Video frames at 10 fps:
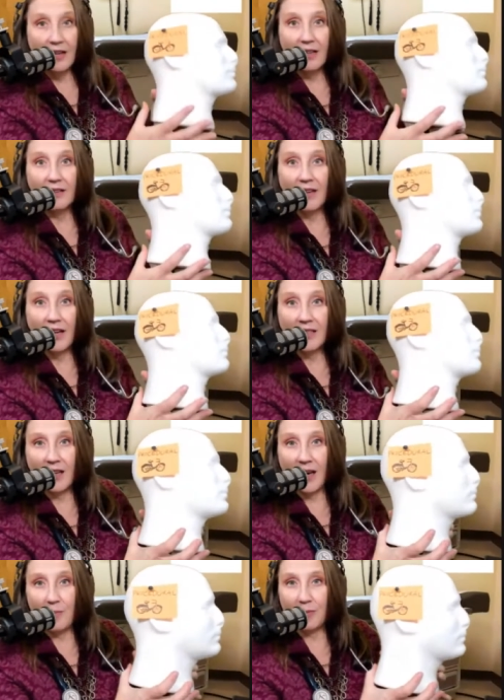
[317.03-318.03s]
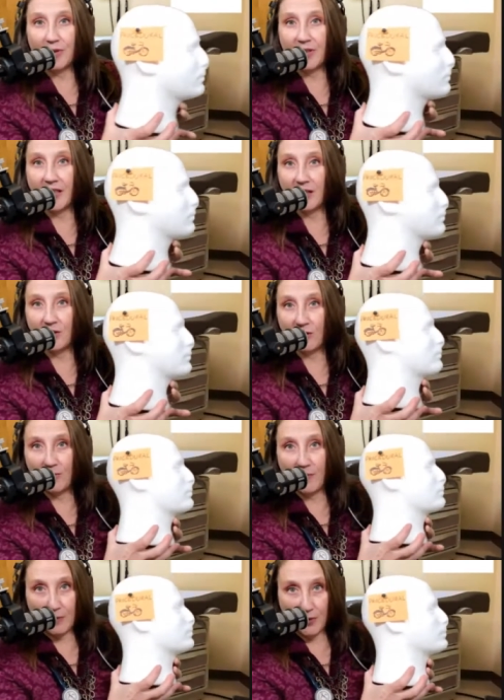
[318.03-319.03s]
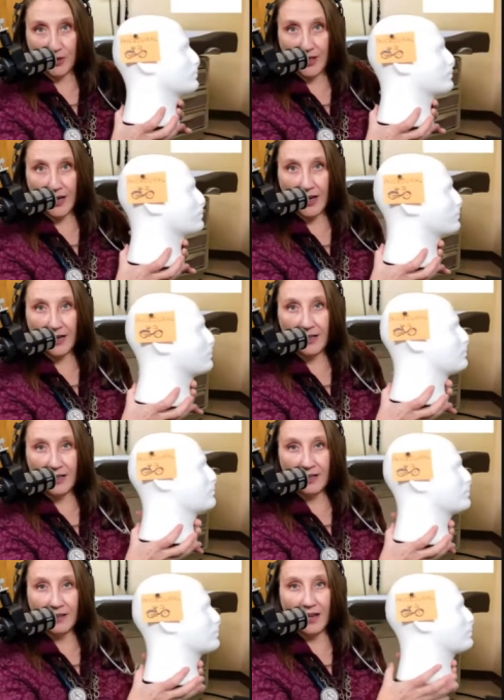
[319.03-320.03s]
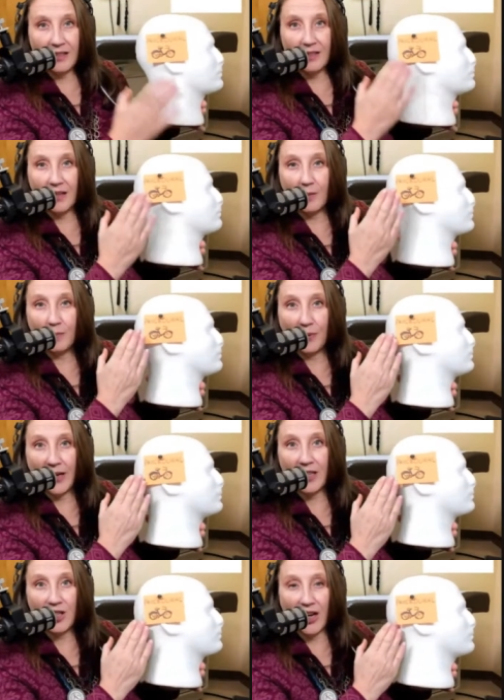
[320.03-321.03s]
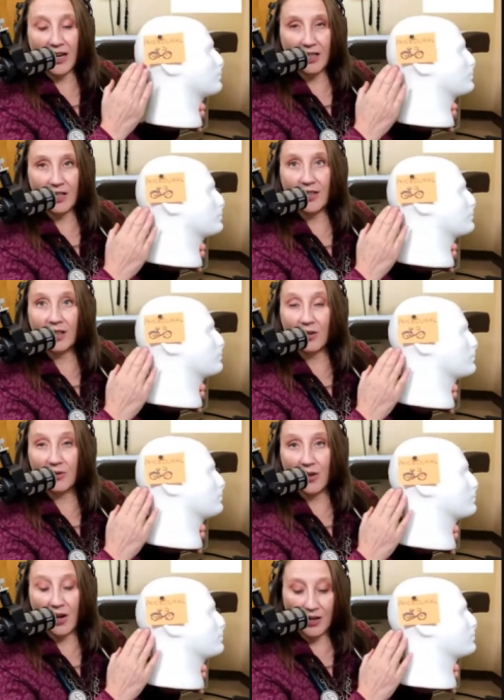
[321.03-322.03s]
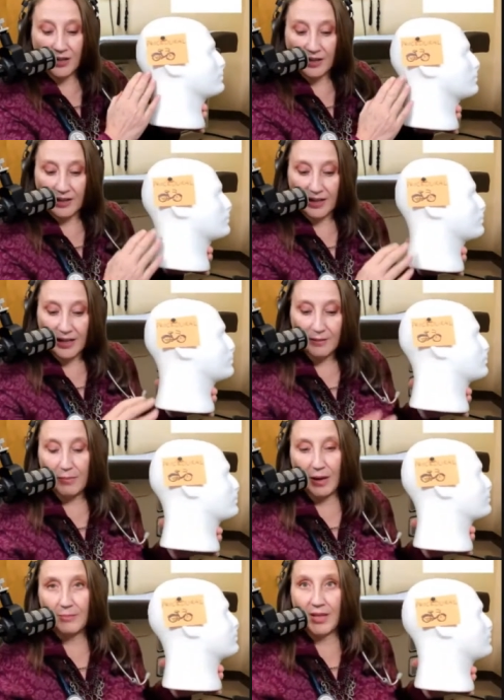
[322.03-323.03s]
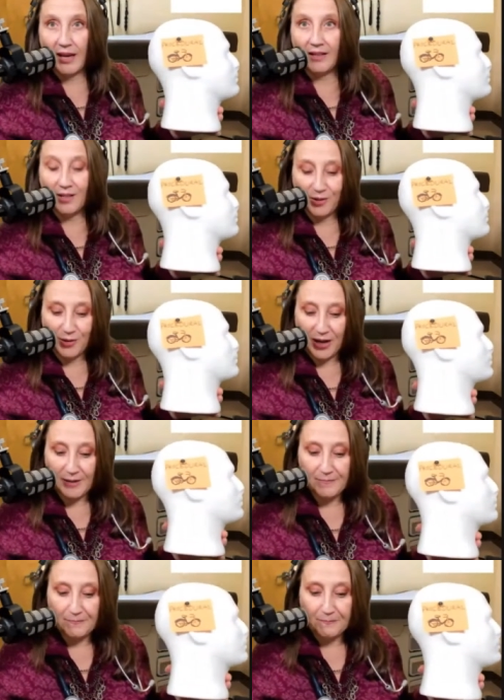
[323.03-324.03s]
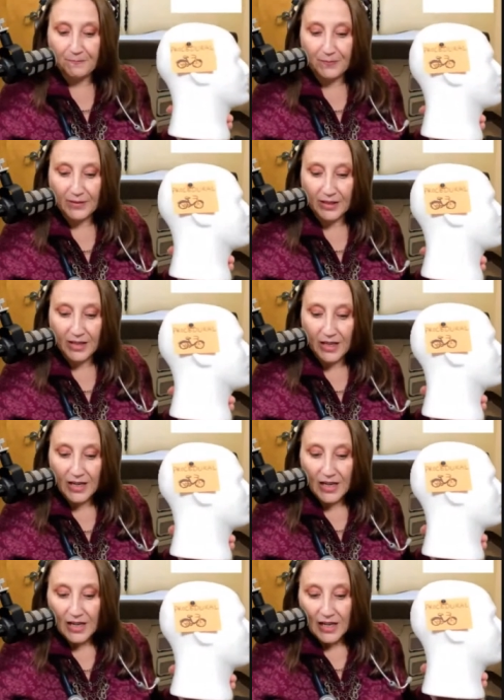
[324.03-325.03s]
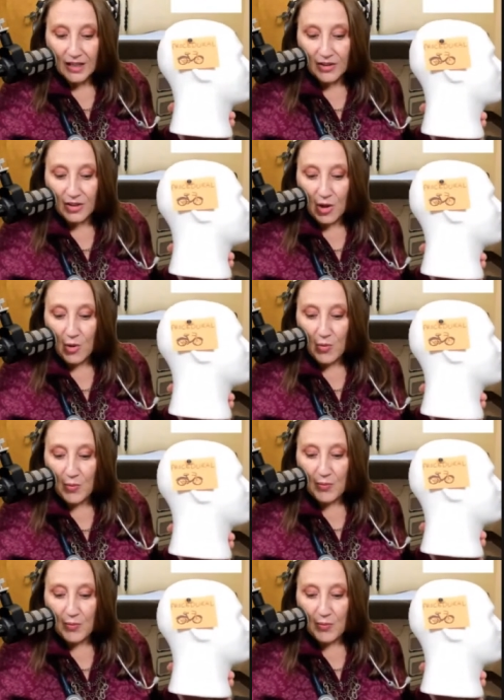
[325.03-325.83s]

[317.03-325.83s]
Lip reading: that's a procedural memory, and that's a brain change that goes on in Bob's head, okay? So